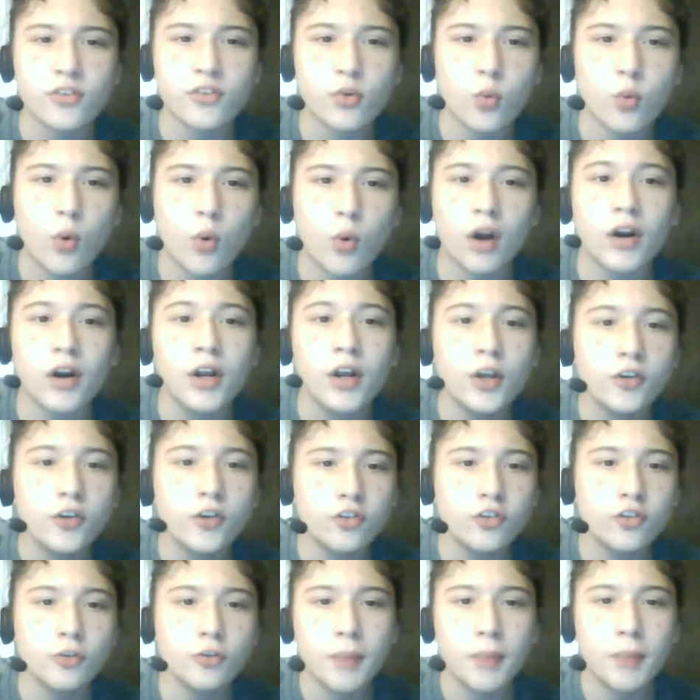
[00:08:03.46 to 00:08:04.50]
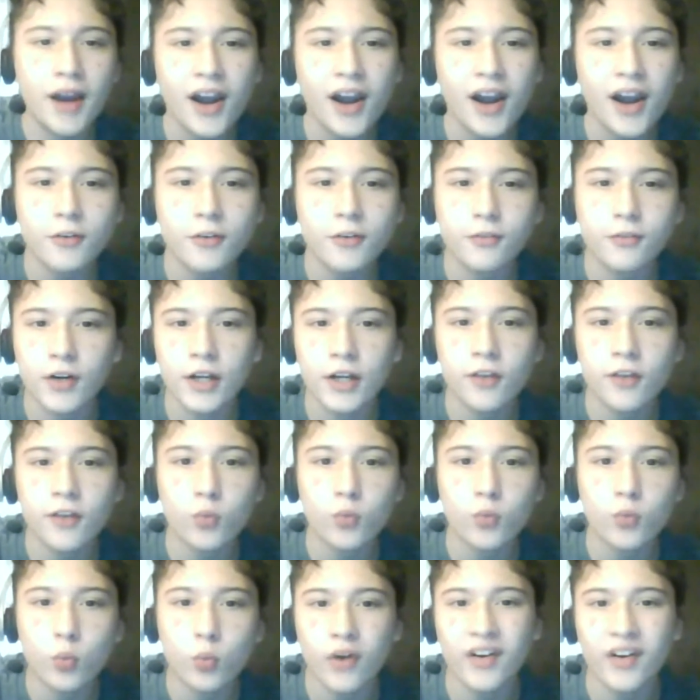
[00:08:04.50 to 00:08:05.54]
who are, to
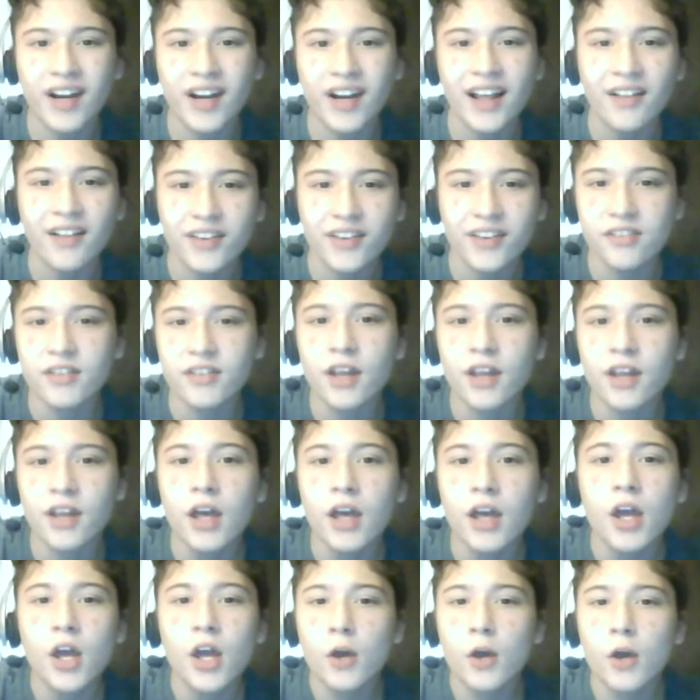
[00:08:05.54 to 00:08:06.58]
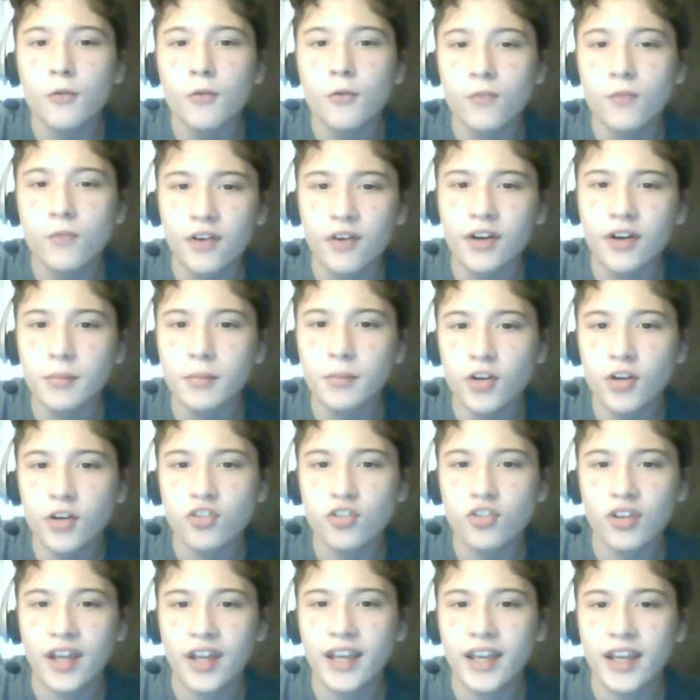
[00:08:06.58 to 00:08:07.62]
paraphrase Warren Ellis, very
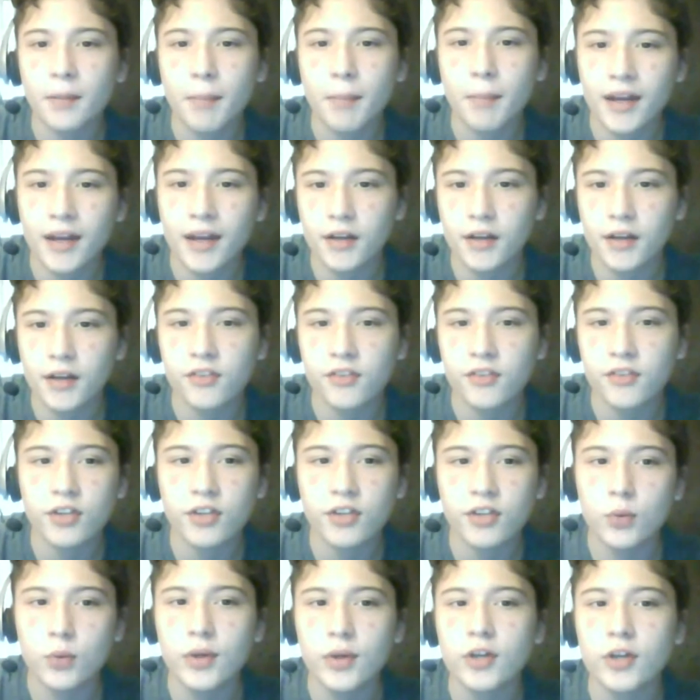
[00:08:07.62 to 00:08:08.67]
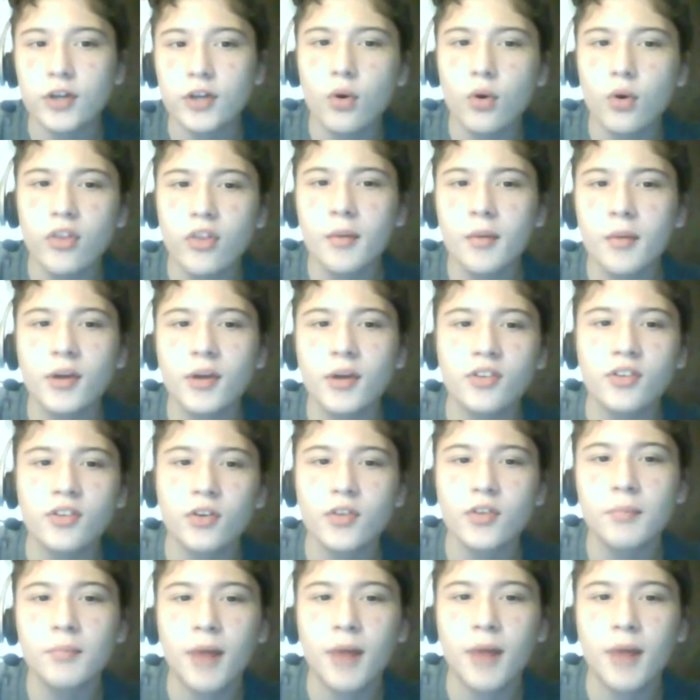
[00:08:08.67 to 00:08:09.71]
much like an appendix. You ignore them until
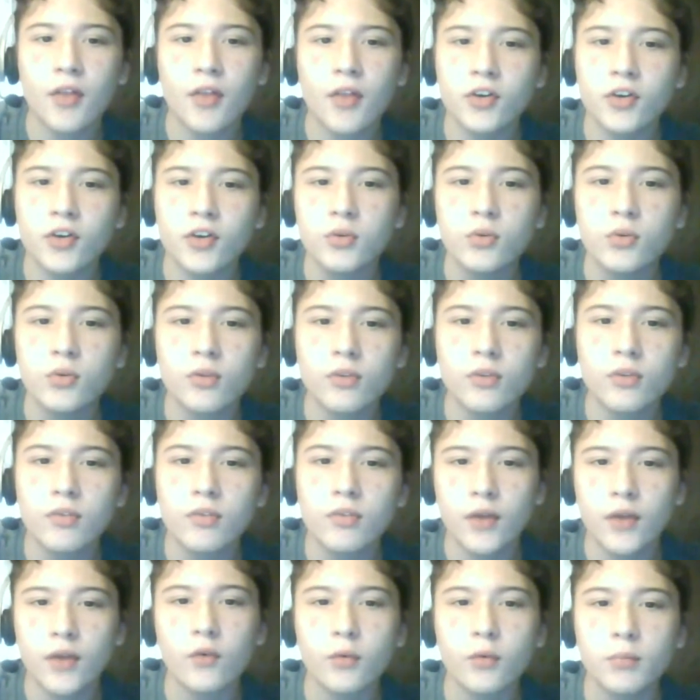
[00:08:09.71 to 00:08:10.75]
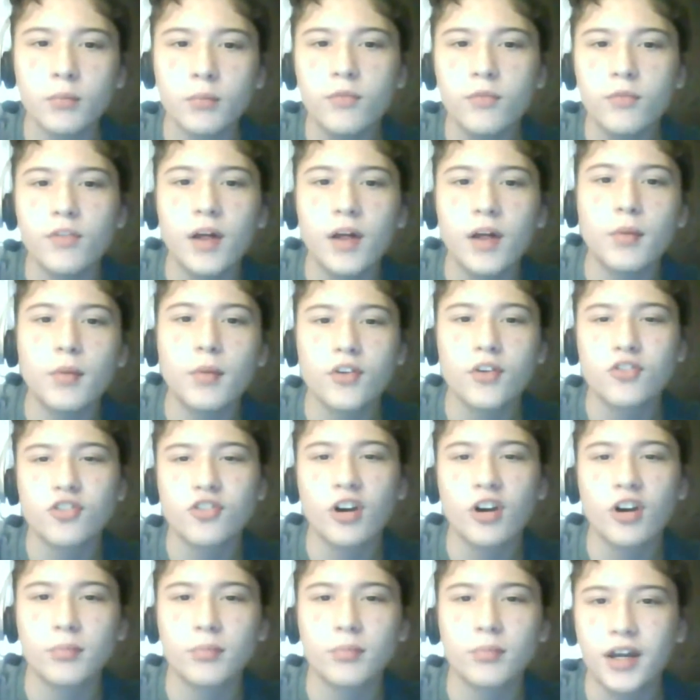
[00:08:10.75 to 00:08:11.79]
they bother you, then remove them with a
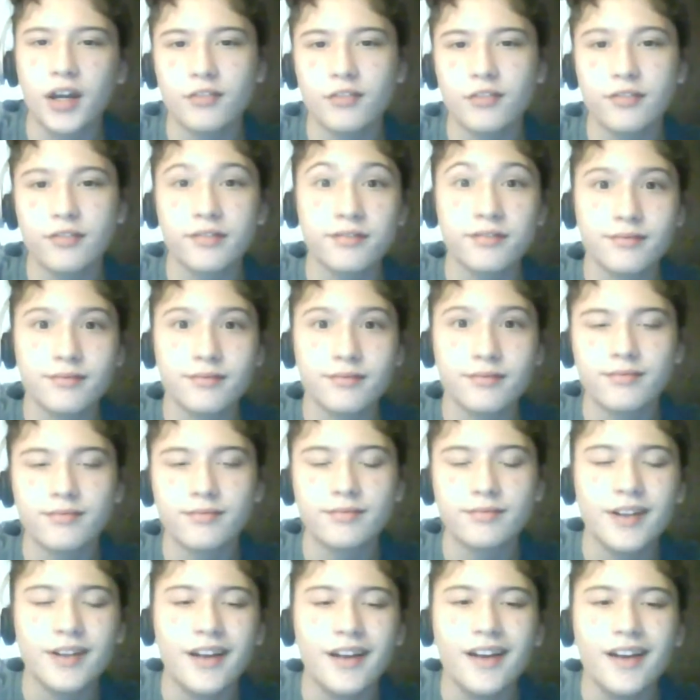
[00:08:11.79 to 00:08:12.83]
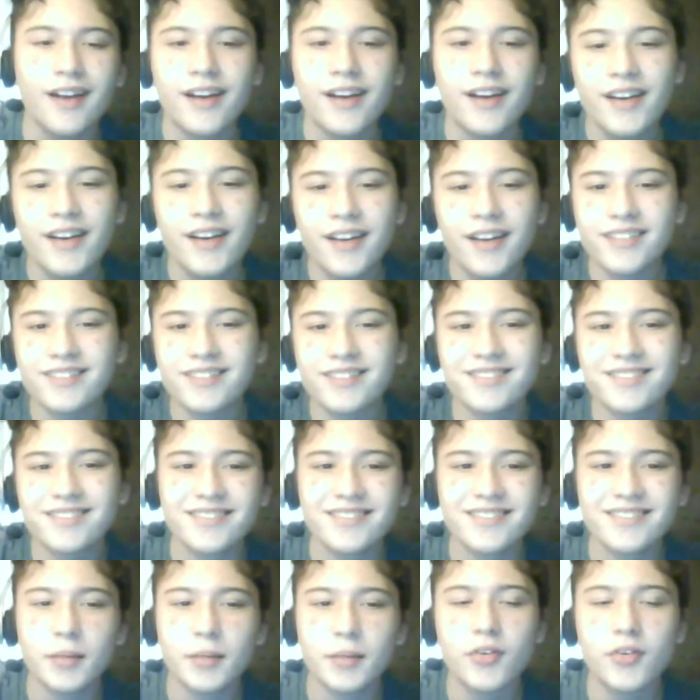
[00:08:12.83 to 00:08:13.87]
sharp knife.
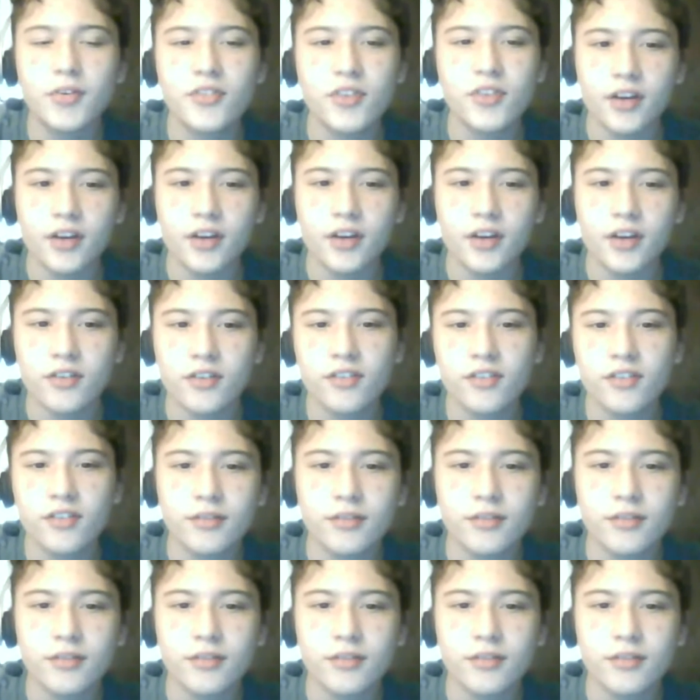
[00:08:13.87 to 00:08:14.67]
Number 6.